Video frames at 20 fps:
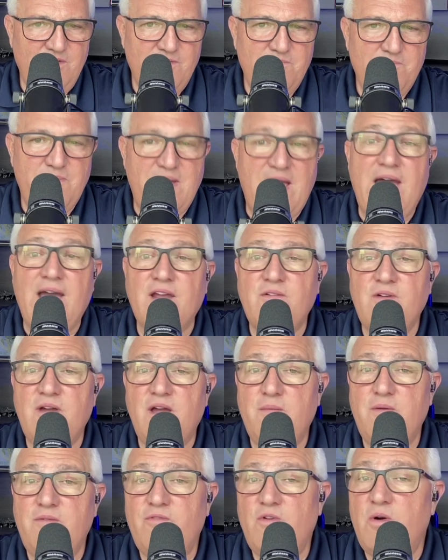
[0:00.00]

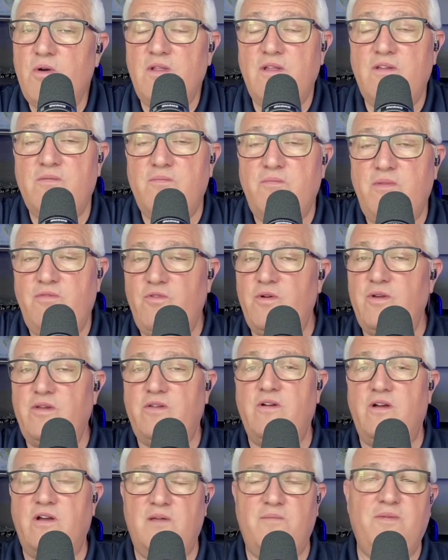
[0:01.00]
background before we
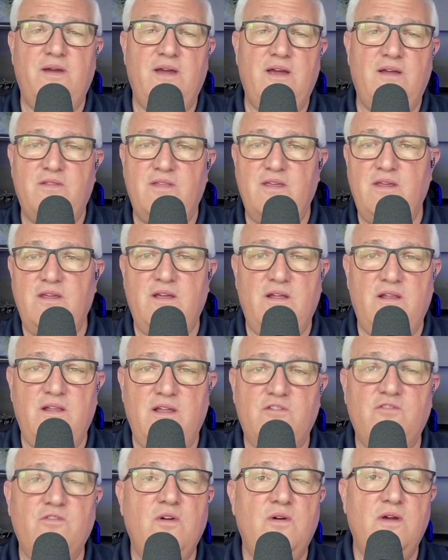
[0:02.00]
talk about the
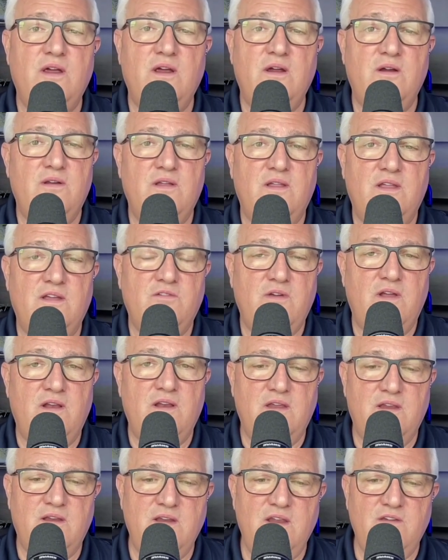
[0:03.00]
Electroair and
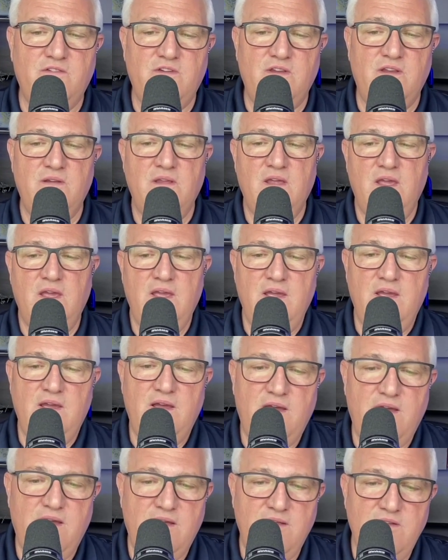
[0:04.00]
electronic ignition.
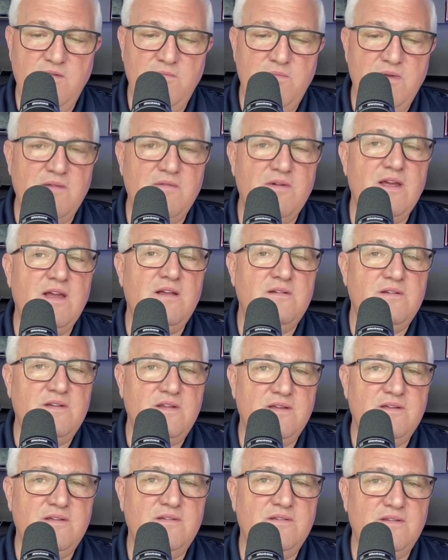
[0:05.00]
You've been
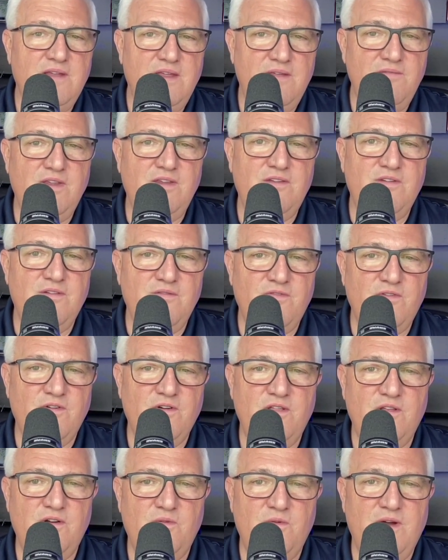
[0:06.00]
around aviation for
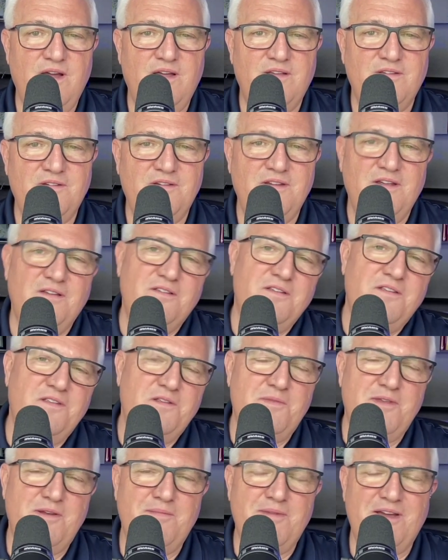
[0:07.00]
a little while, so tell us a
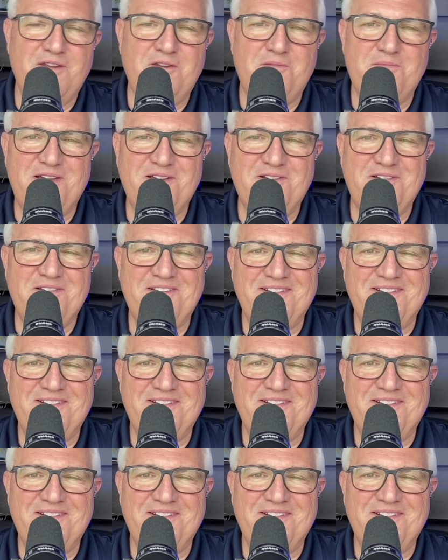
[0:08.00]
little bit about your background.